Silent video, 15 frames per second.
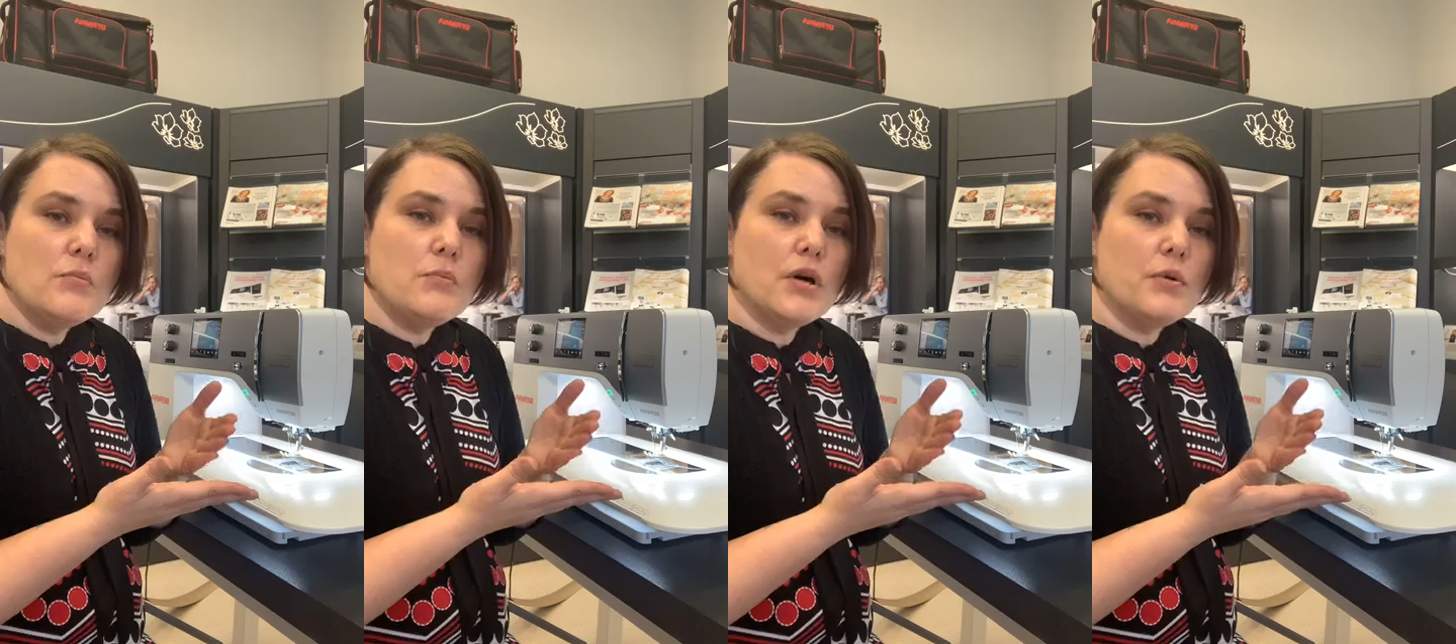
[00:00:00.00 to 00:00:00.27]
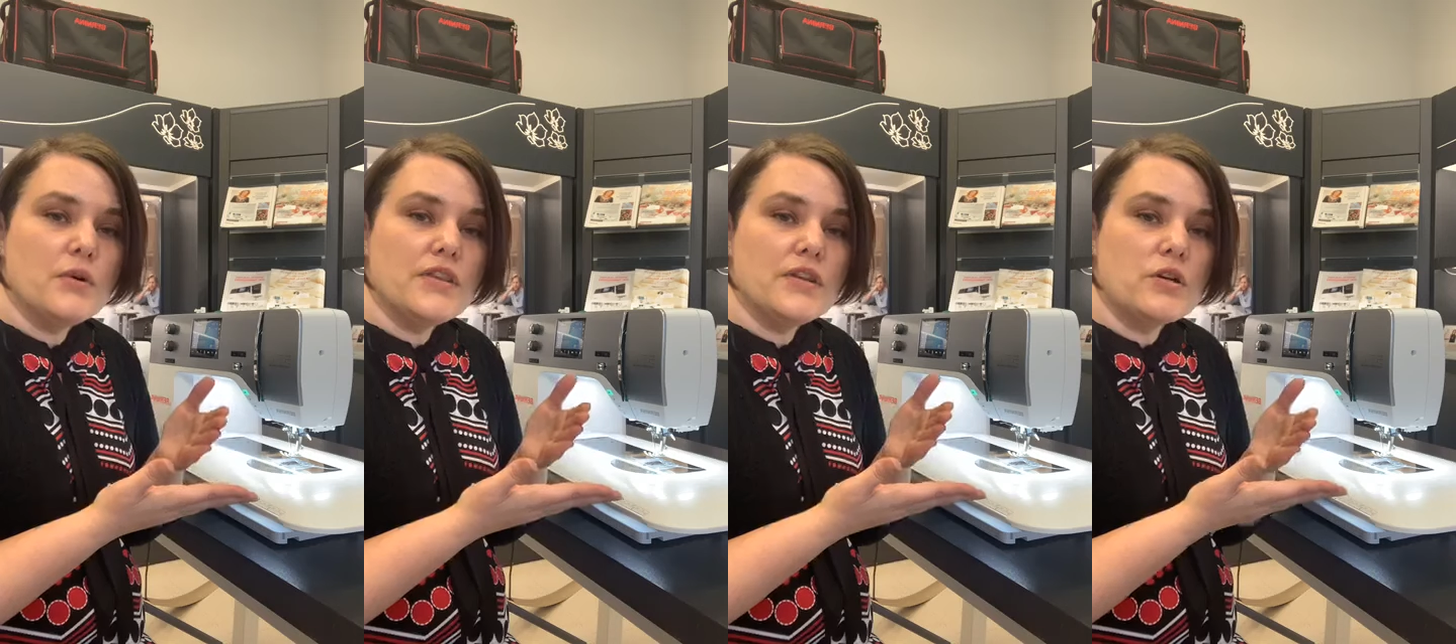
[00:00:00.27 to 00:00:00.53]

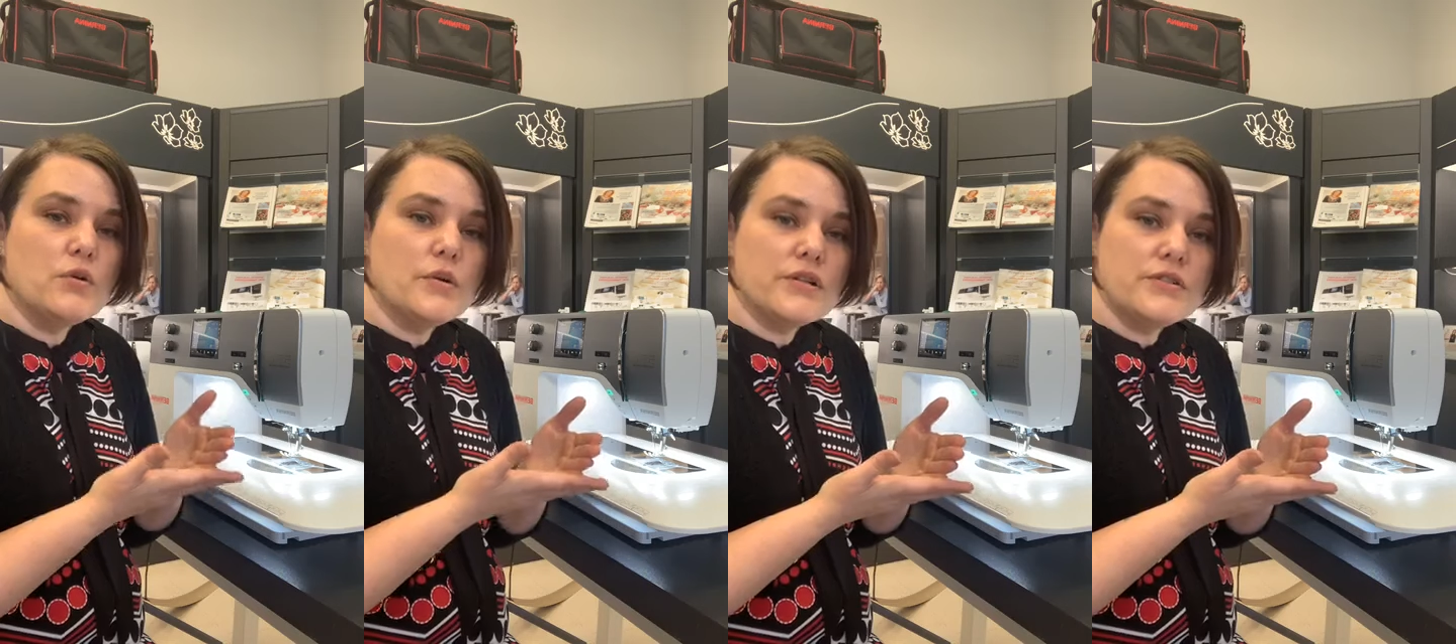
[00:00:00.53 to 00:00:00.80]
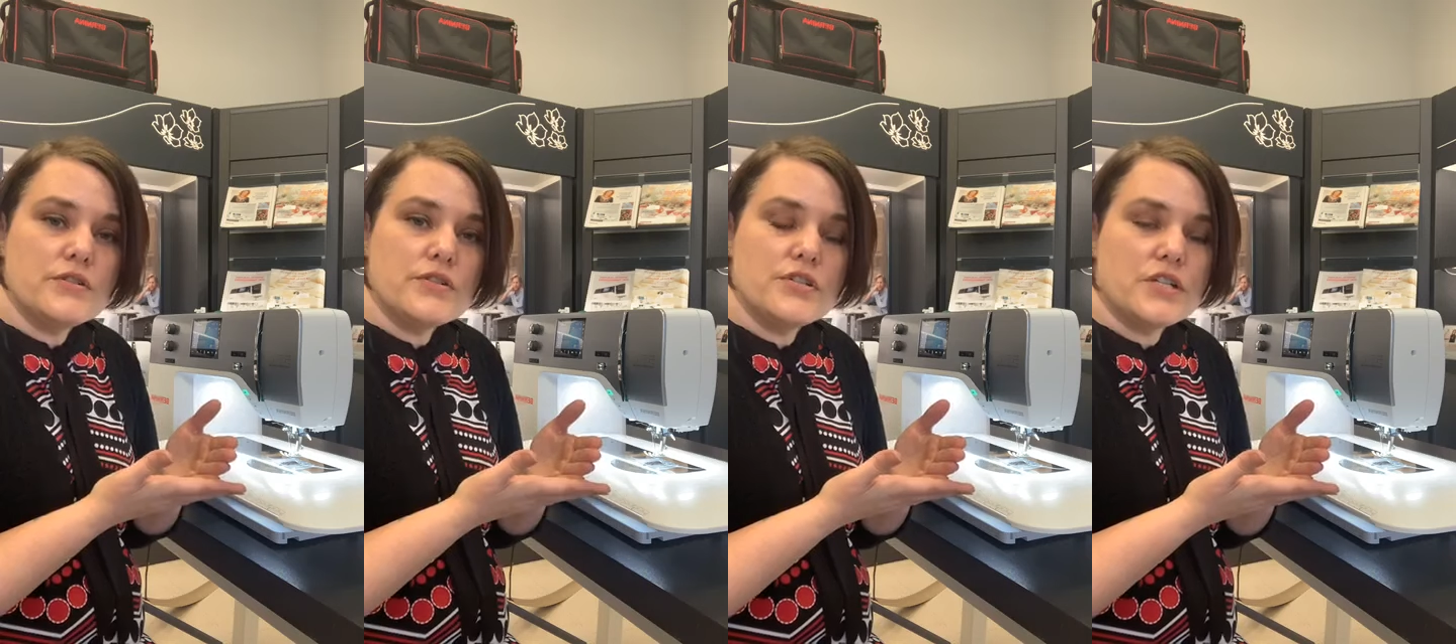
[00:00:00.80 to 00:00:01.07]
But with a
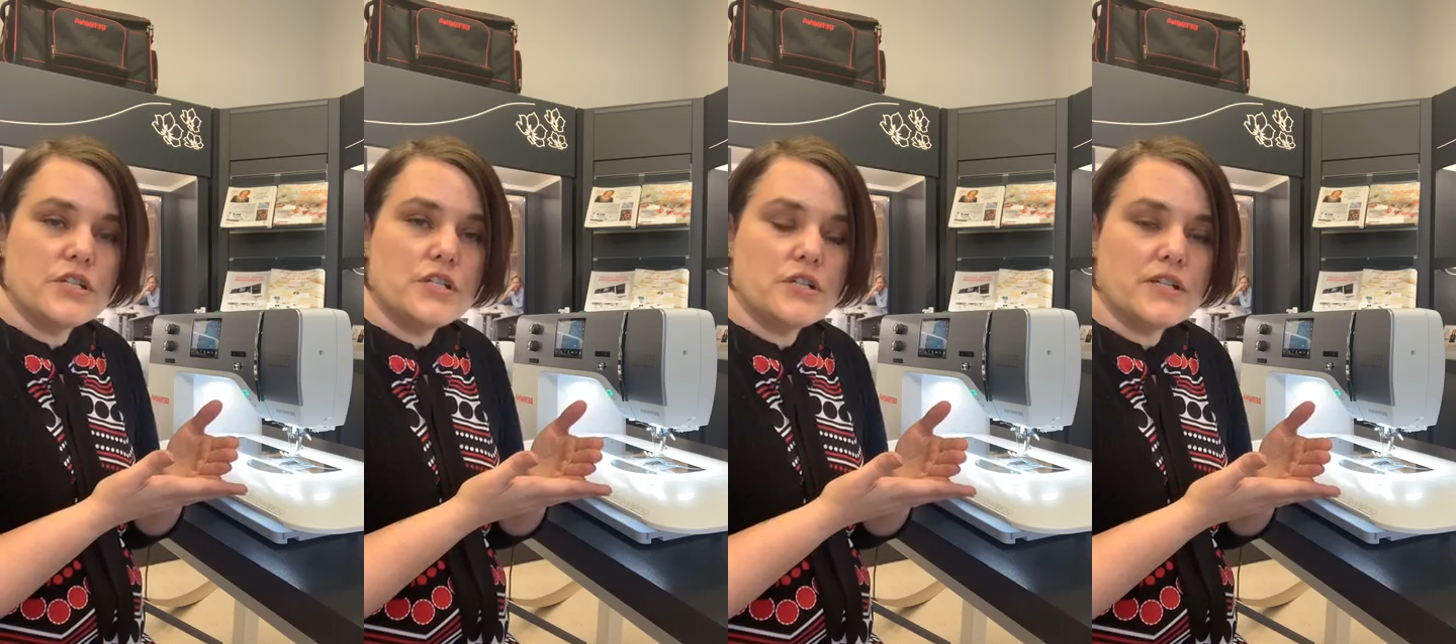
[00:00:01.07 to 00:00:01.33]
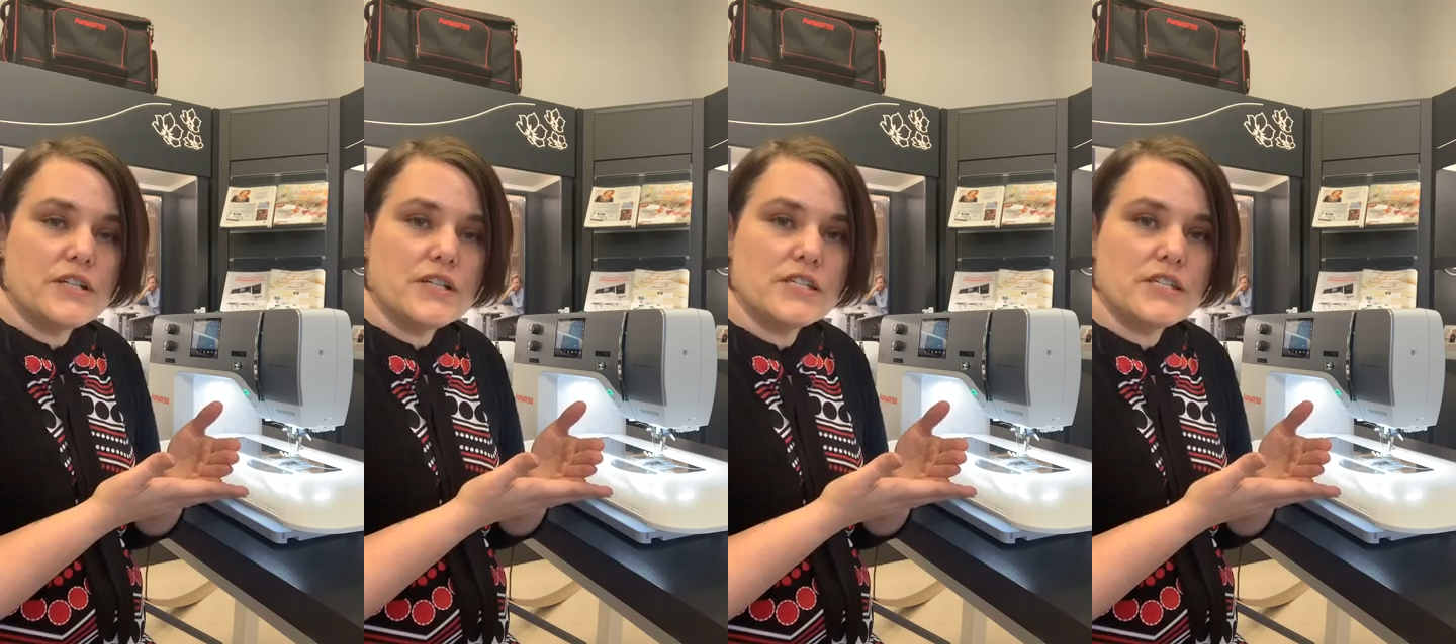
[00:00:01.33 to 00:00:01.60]
quilter
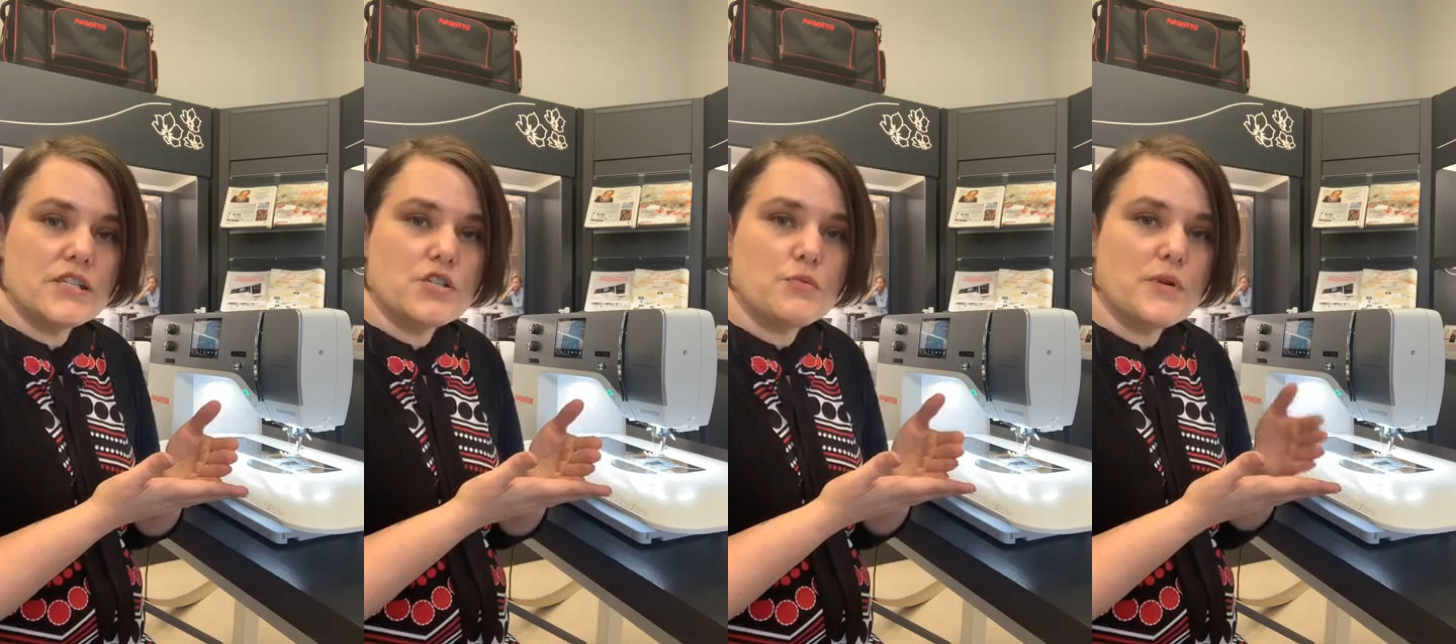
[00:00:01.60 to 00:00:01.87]
securing stitch,